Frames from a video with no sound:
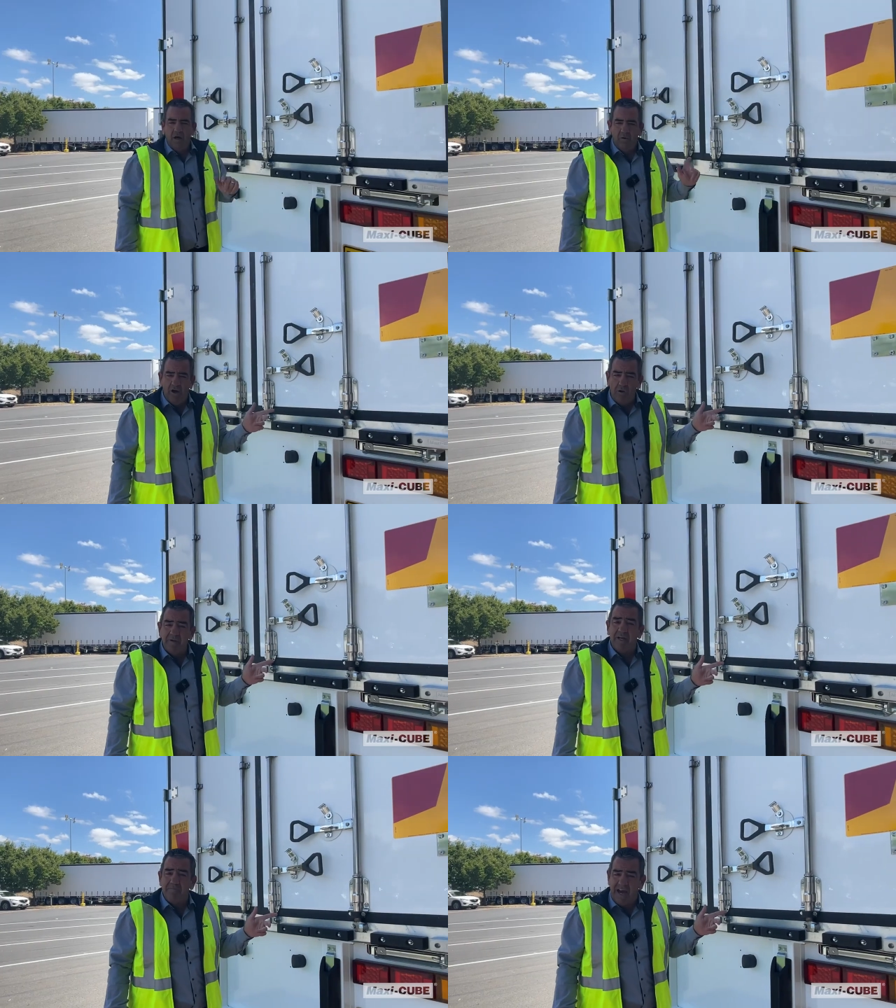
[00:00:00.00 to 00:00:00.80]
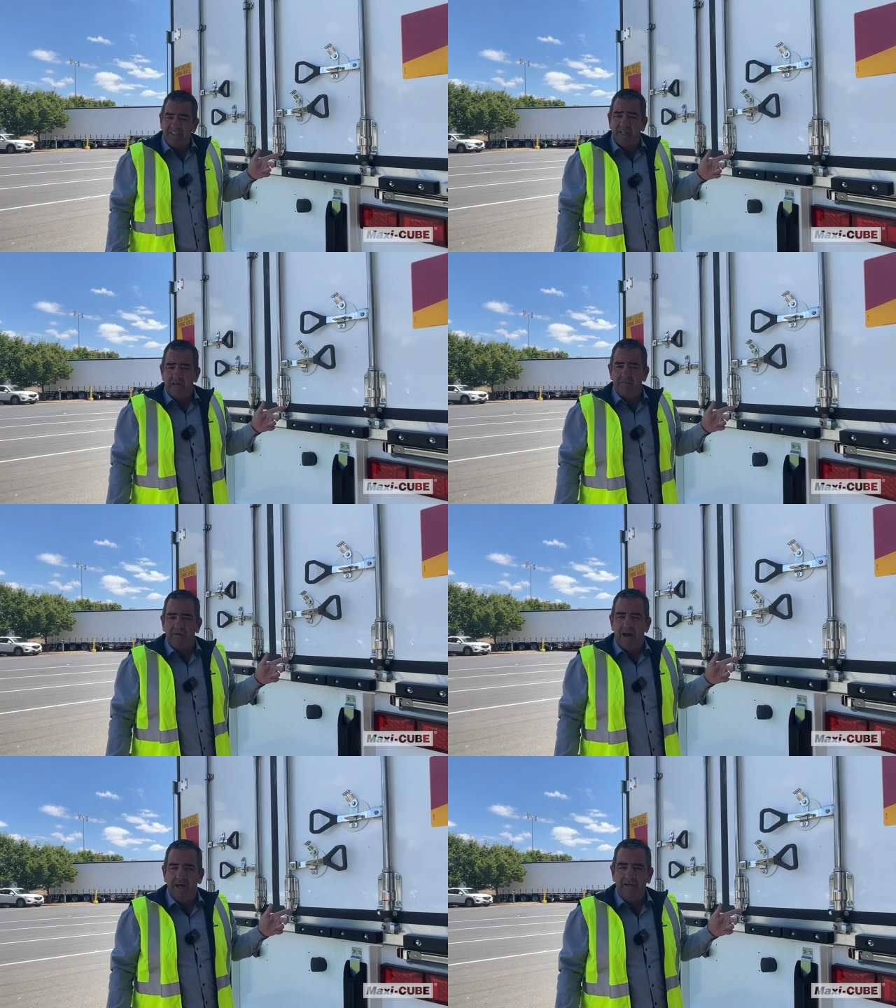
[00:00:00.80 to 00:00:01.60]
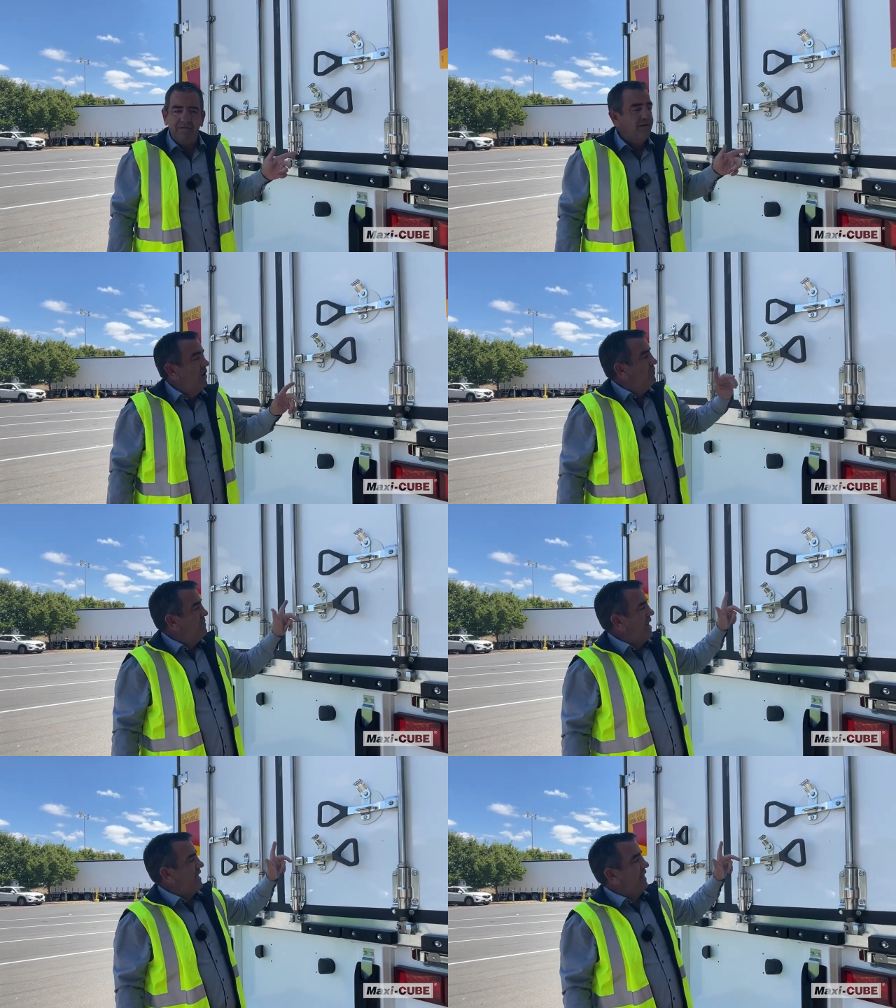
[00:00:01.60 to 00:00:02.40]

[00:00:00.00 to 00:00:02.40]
When opening a MaxiCube van, we make it a